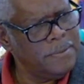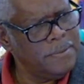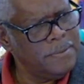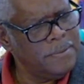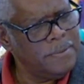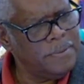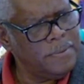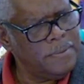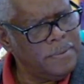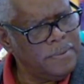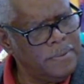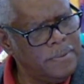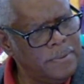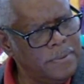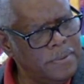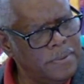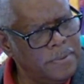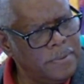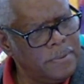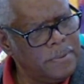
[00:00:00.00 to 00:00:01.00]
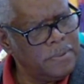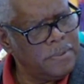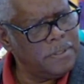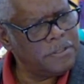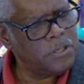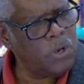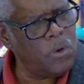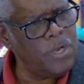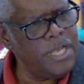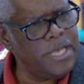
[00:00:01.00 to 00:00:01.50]
Yes. And
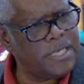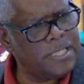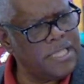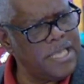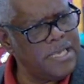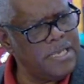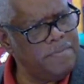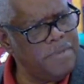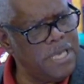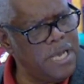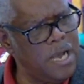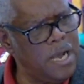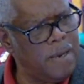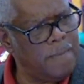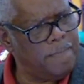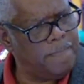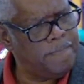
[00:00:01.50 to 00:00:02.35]
so he cleaned me up.